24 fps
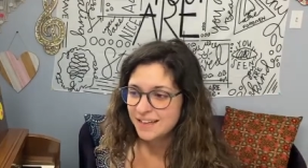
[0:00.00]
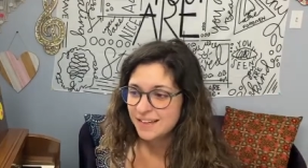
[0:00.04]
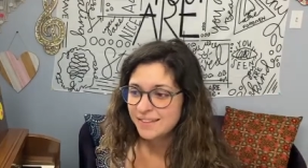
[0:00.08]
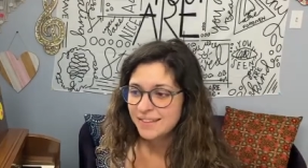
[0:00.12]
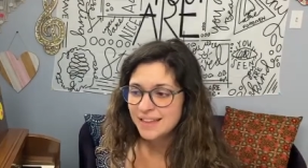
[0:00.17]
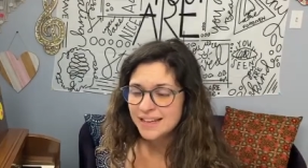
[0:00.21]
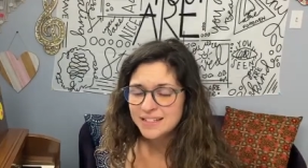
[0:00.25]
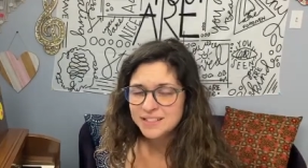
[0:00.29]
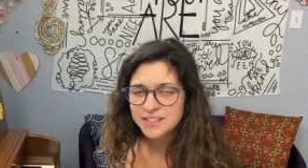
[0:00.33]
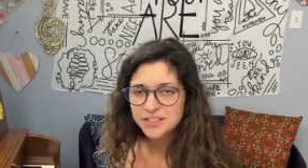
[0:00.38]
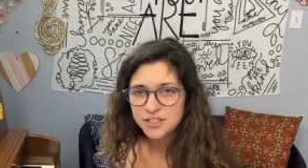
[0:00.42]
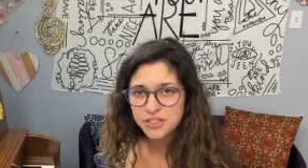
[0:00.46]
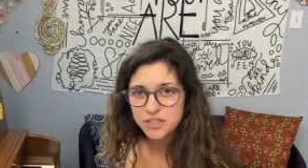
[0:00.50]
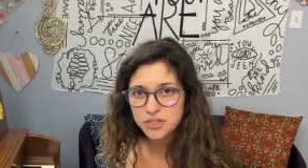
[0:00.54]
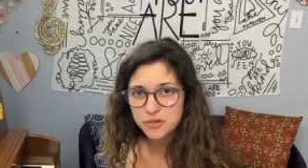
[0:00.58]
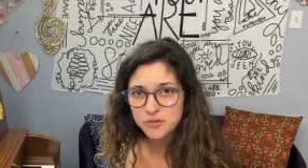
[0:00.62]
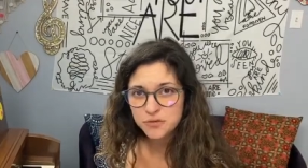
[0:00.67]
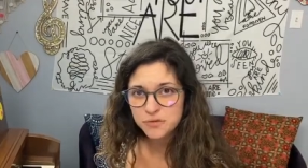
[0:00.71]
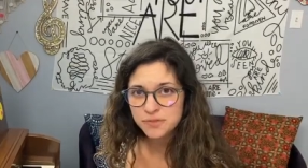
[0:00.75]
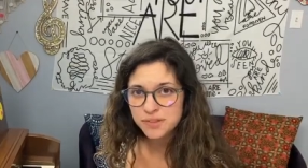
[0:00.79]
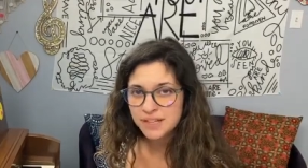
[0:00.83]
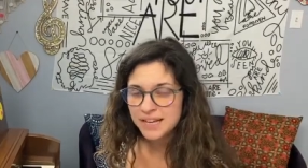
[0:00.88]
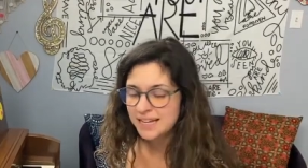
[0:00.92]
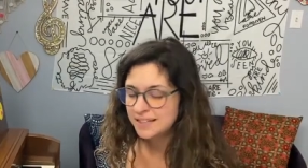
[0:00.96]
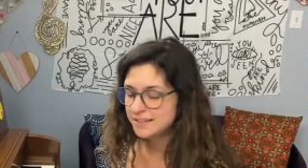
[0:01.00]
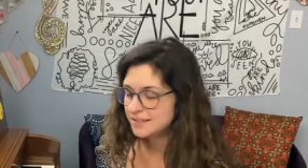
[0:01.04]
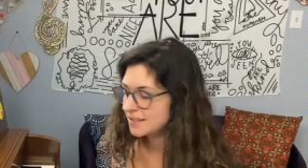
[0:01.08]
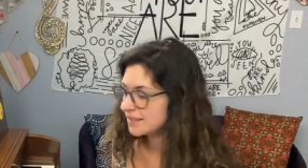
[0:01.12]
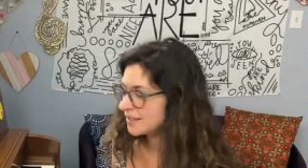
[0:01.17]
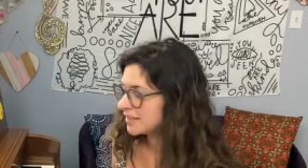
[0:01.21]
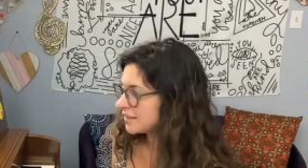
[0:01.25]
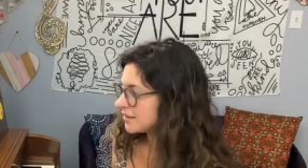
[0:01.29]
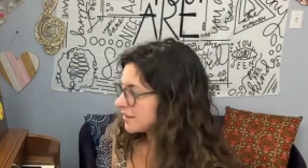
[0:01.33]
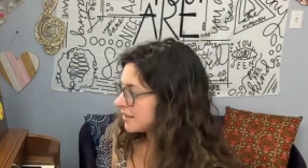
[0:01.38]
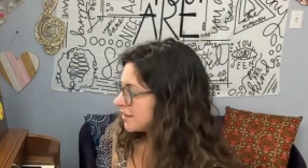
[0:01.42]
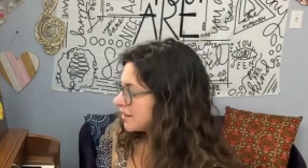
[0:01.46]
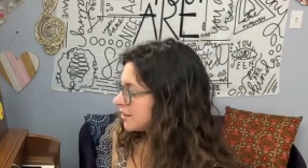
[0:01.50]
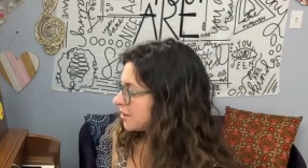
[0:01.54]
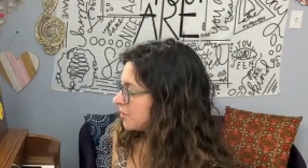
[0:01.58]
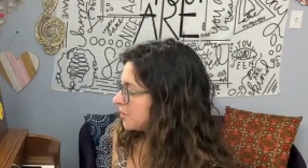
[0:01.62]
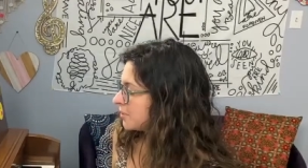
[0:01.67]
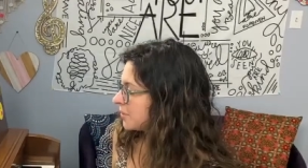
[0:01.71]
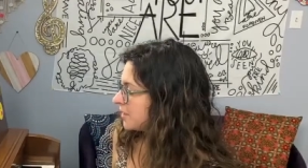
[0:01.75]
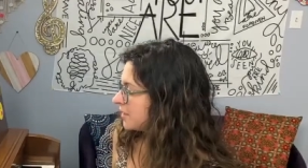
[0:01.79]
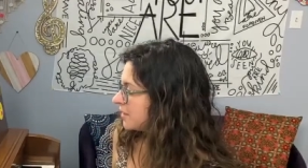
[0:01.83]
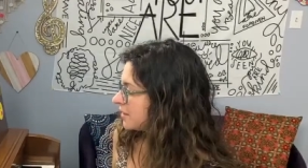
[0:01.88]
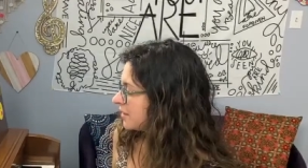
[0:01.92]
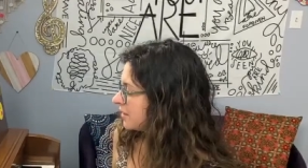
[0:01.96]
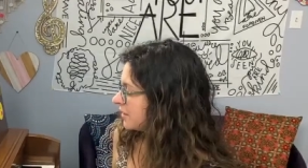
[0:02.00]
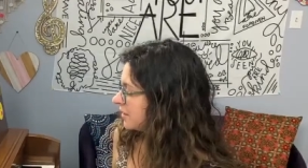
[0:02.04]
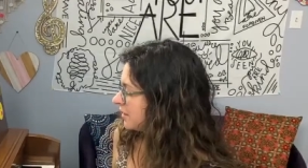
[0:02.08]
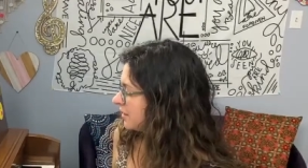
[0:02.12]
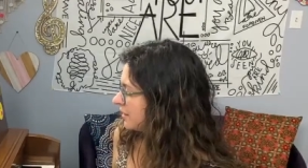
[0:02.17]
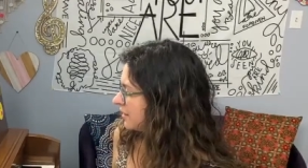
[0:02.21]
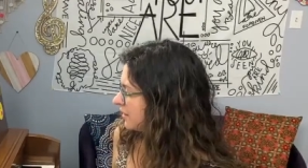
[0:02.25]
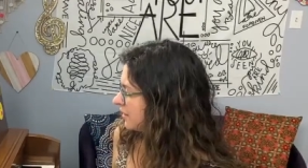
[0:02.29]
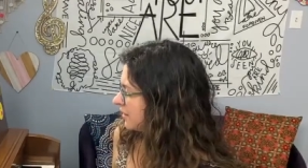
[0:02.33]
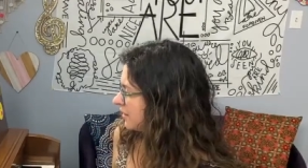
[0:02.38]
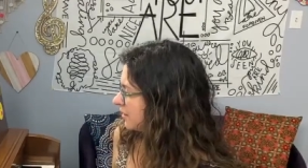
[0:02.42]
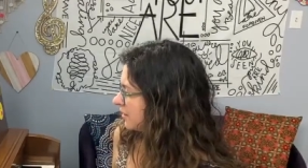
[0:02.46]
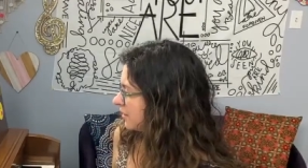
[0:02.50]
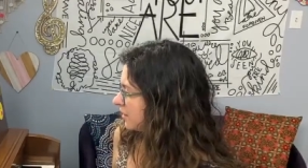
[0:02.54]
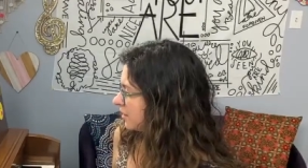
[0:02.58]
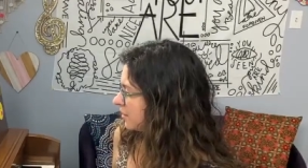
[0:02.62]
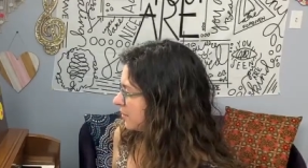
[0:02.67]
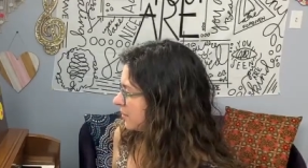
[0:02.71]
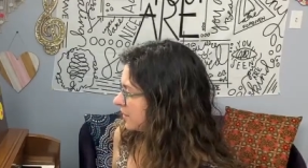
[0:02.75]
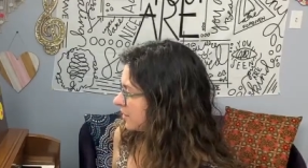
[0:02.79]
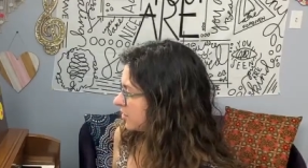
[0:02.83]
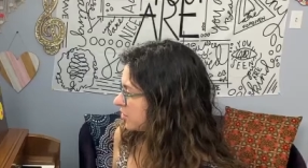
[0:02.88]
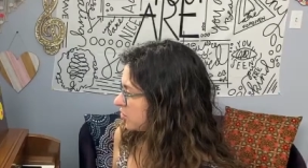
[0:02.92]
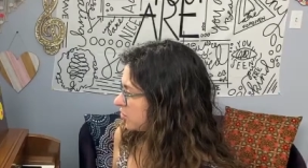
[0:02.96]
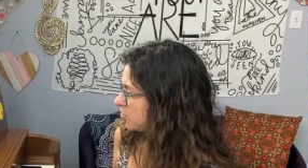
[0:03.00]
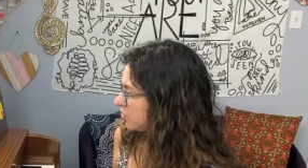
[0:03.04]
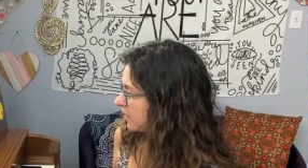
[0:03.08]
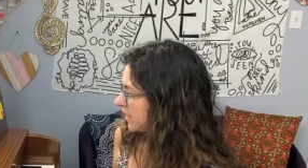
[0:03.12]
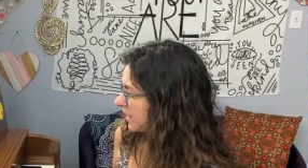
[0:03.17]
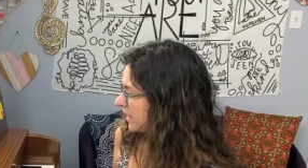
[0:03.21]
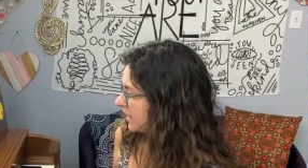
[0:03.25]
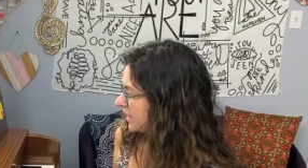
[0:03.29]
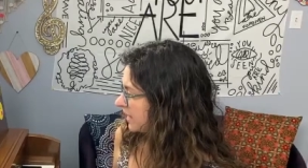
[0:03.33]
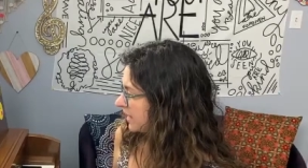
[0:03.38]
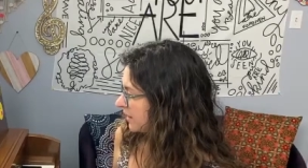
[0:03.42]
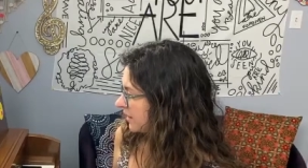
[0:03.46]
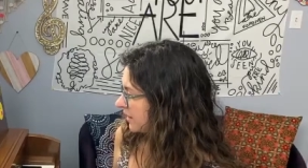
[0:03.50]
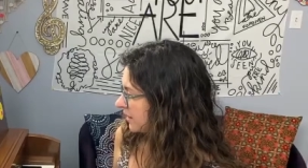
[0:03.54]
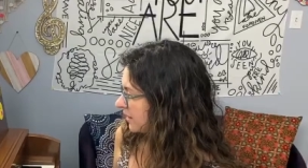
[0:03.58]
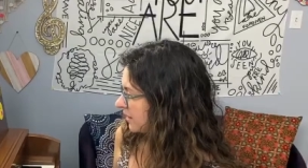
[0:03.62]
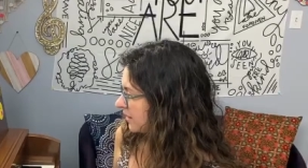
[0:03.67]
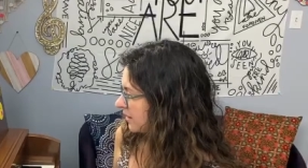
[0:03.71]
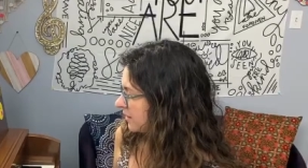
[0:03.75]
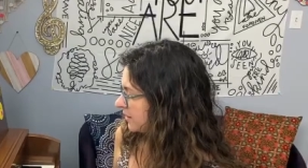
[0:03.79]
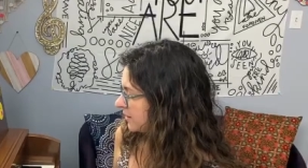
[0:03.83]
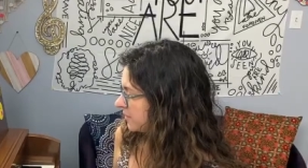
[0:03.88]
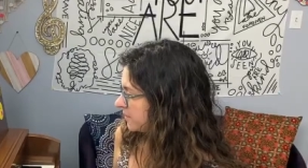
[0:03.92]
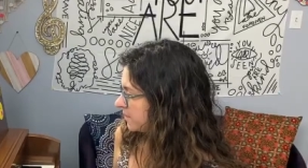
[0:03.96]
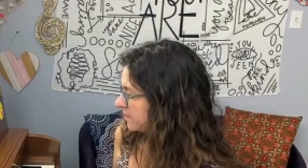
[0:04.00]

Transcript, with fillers: That's 2 flats, and that's a little bit tricky, huh?